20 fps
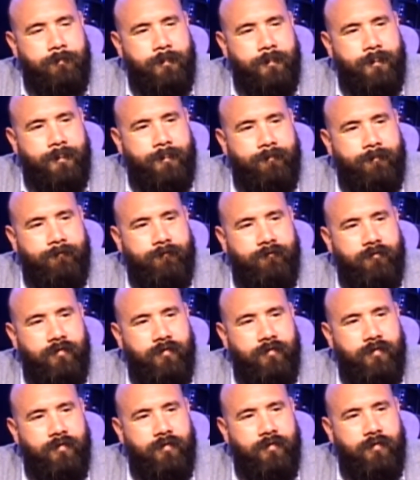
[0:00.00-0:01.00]

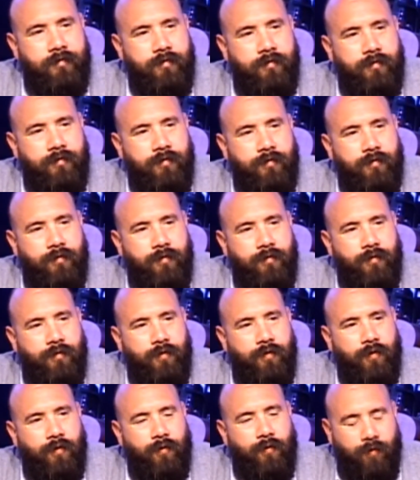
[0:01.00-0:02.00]

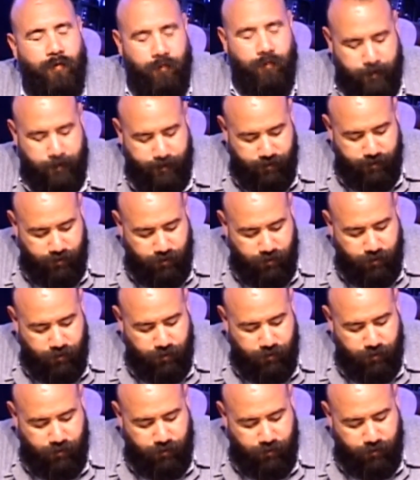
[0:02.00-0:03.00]

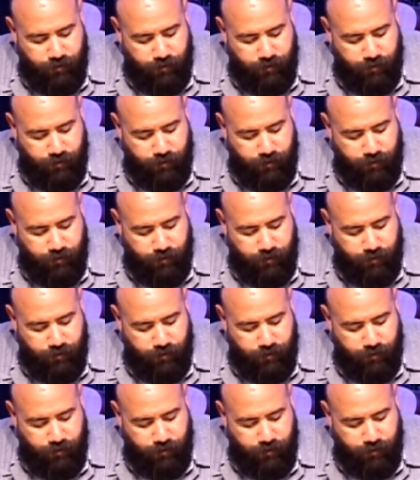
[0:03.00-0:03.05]
Nothing is said.